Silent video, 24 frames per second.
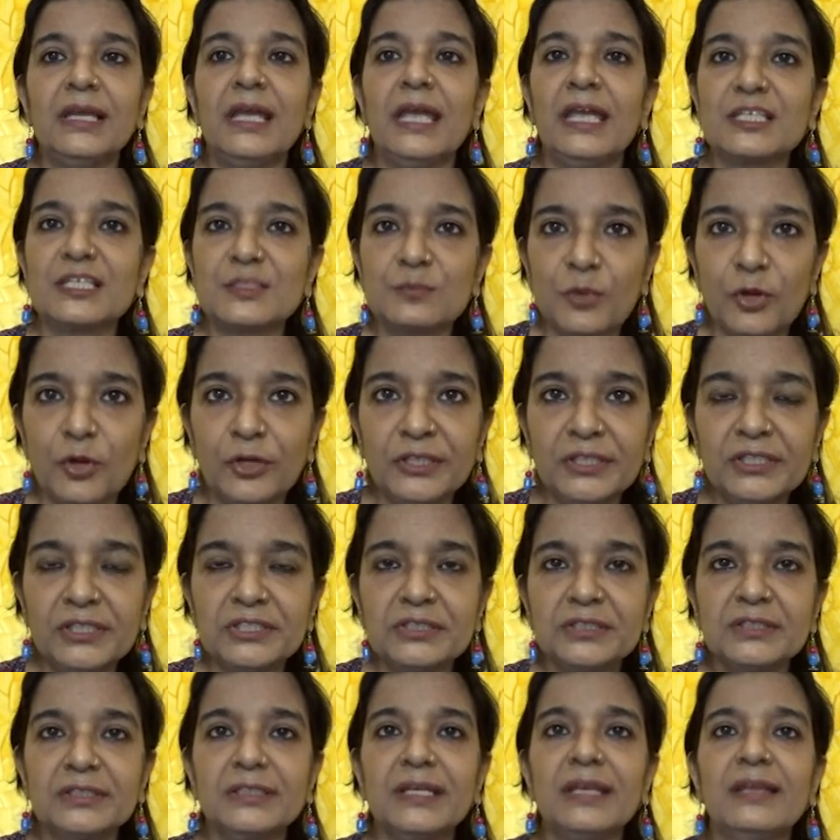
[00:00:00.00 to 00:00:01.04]

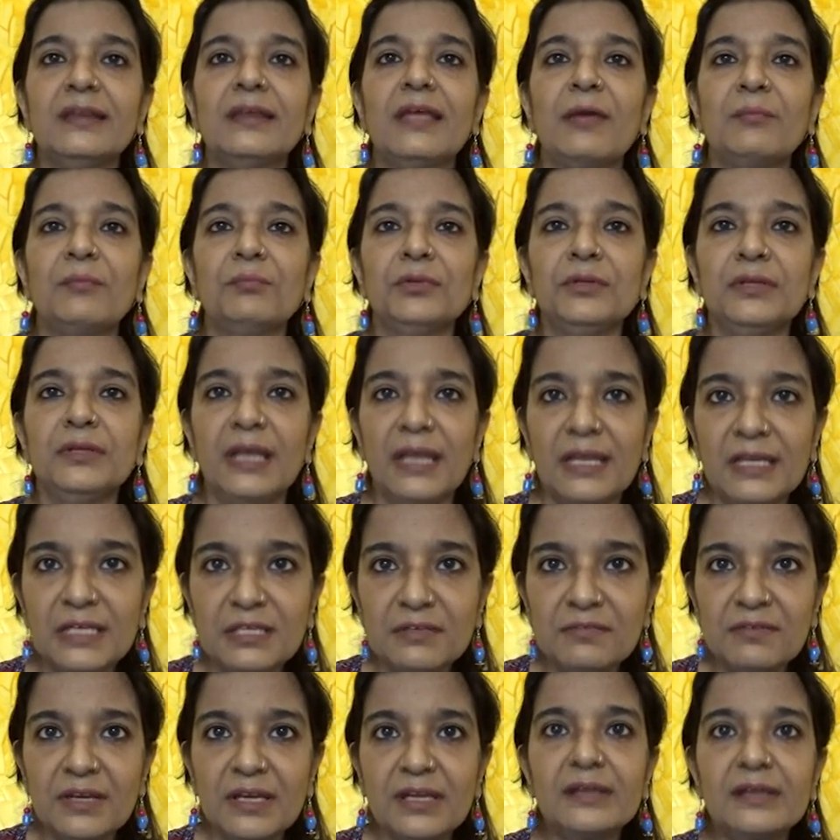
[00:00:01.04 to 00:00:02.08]
Exploitation can happen
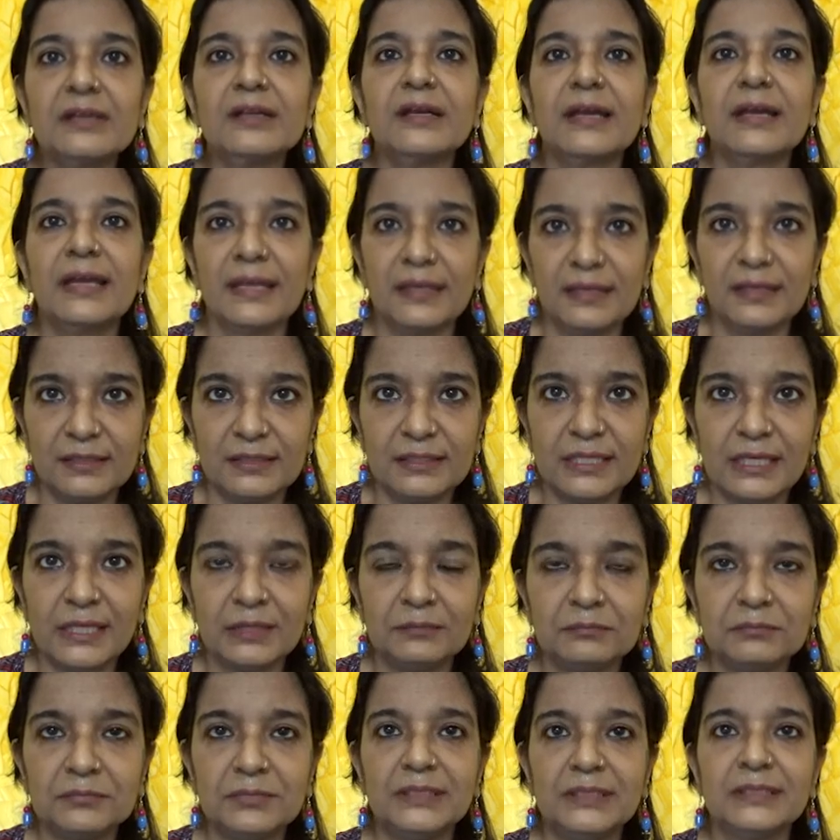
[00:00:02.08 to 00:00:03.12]
anywhere,
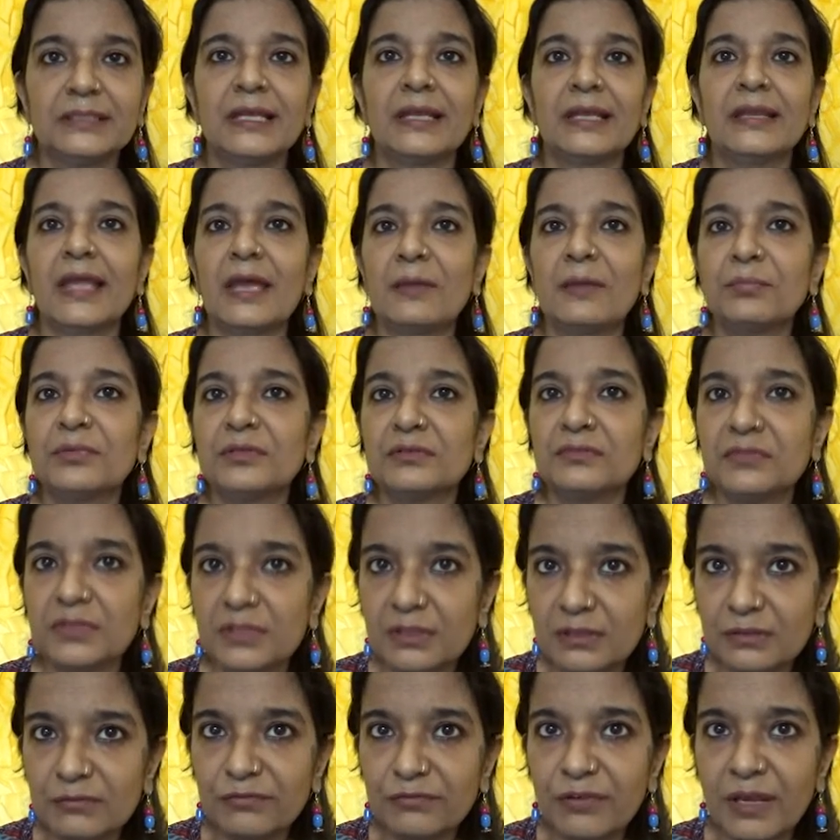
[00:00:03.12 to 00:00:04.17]
anytime. It can happen
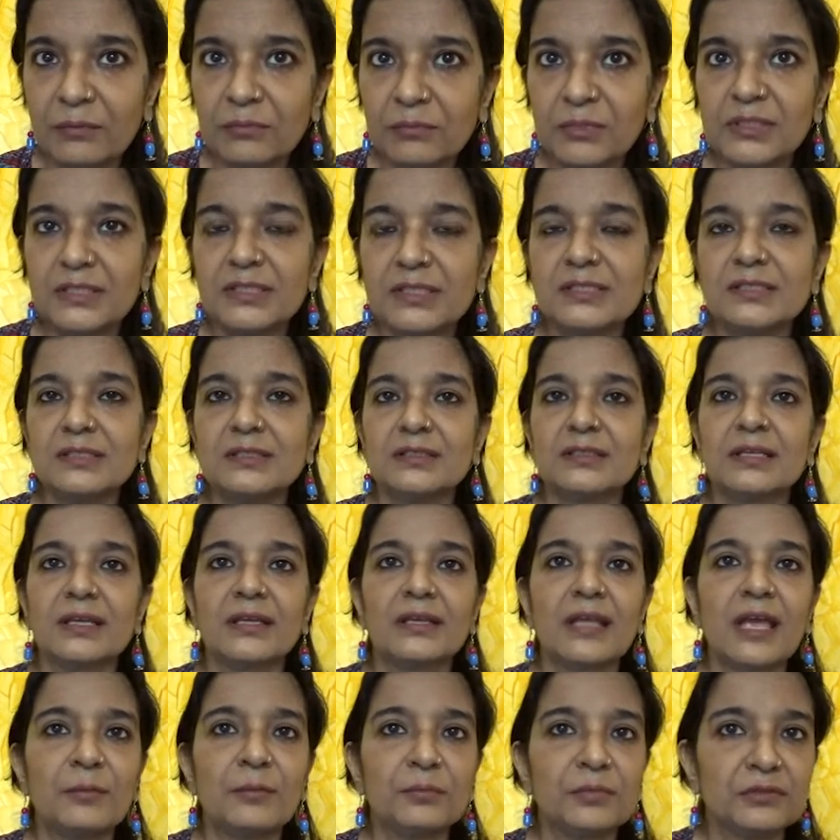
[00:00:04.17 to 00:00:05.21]
within families, it
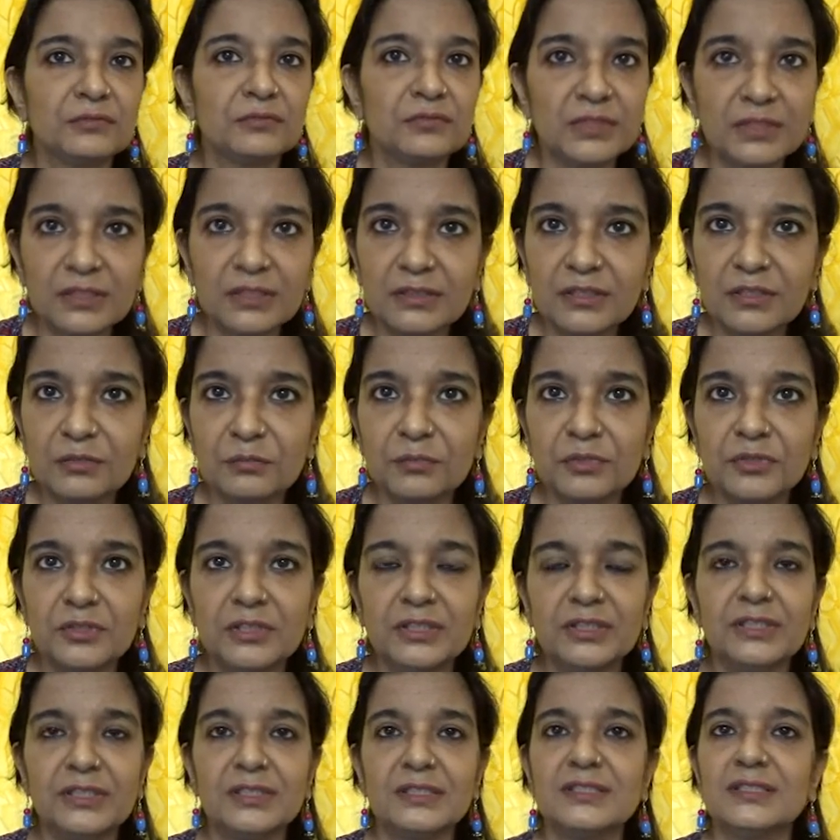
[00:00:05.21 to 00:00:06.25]
can happen within
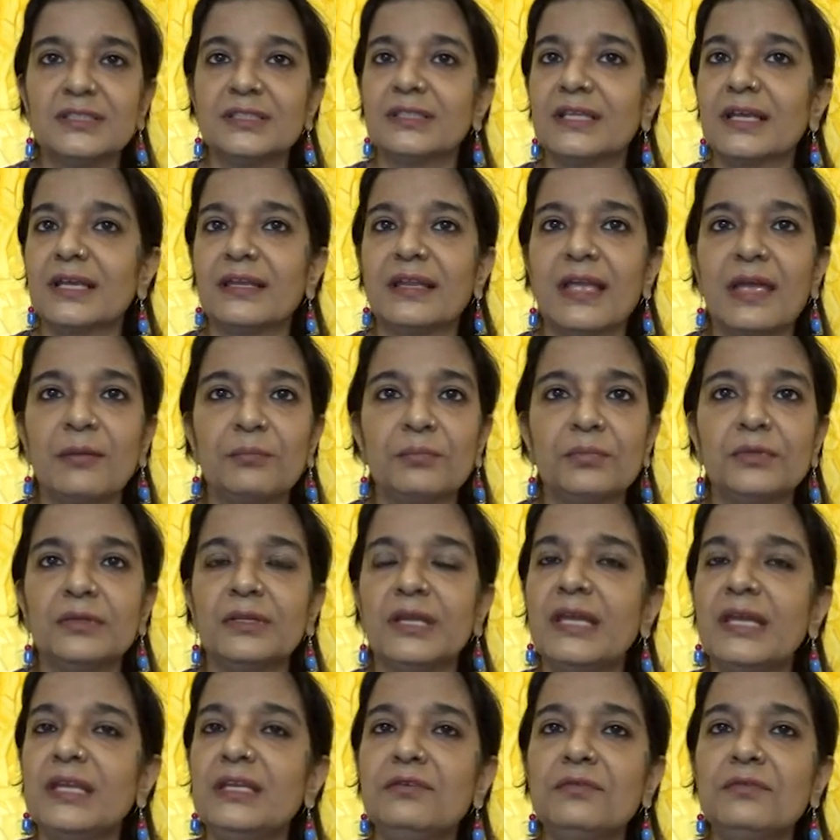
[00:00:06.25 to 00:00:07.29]
communities, it can happen
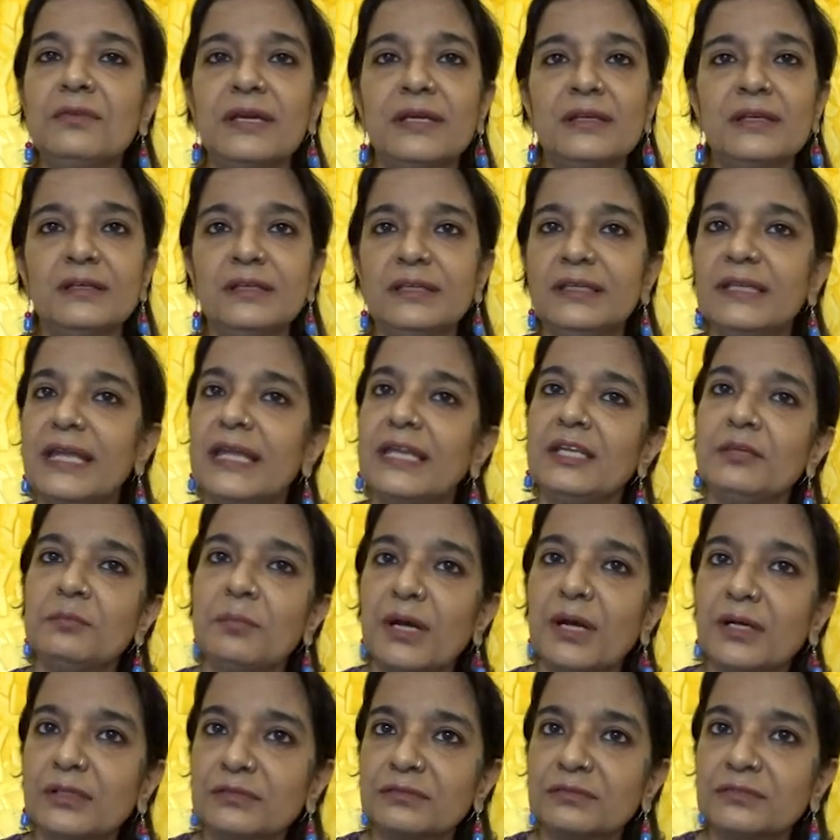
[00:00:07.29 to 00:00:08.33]
anywhere in any
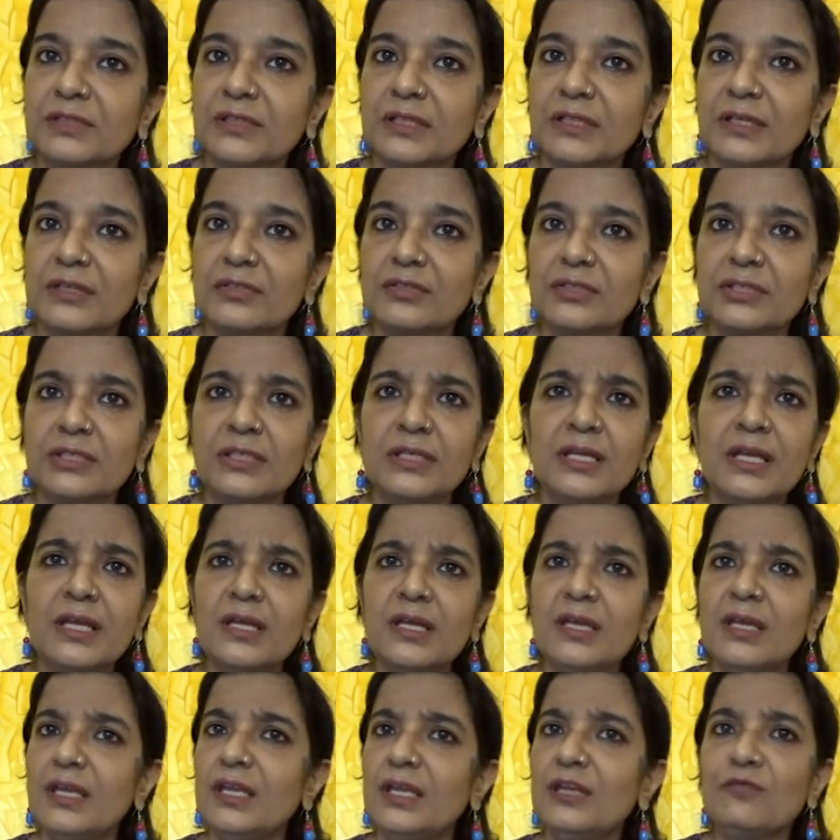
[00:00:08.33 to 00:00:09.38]
part of the country,
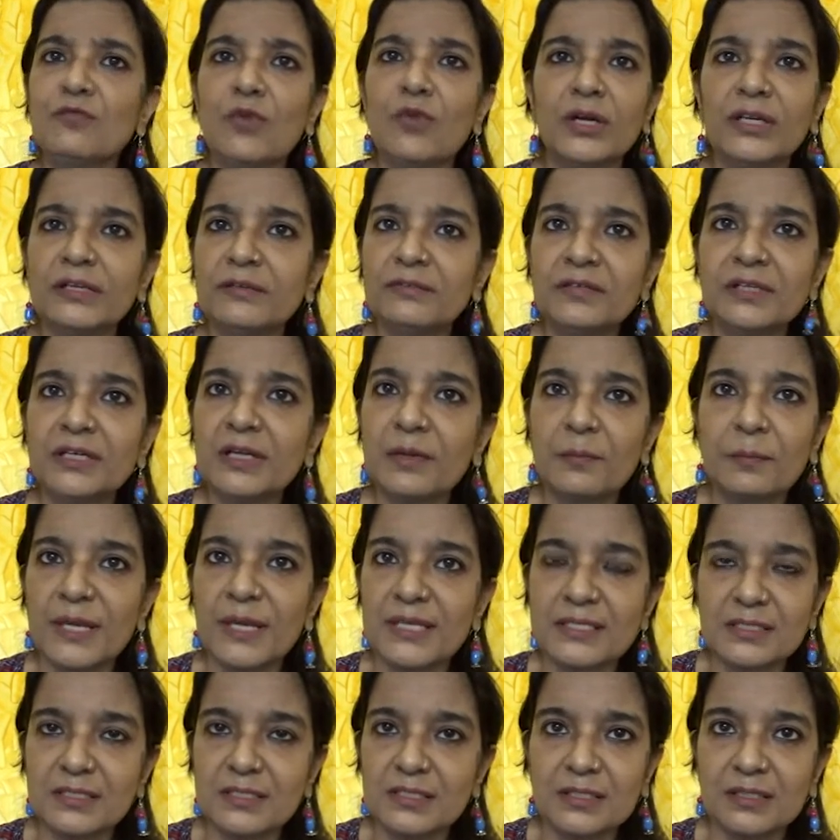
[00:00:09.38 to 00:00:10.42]
in whatever
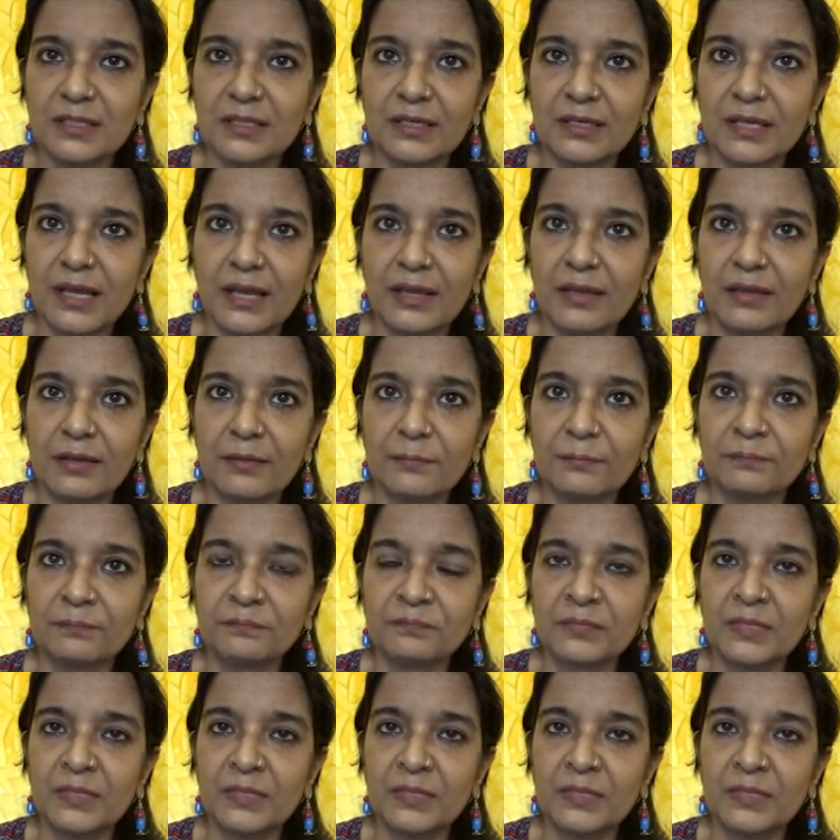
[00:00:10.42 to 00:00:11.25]
capacity that I am.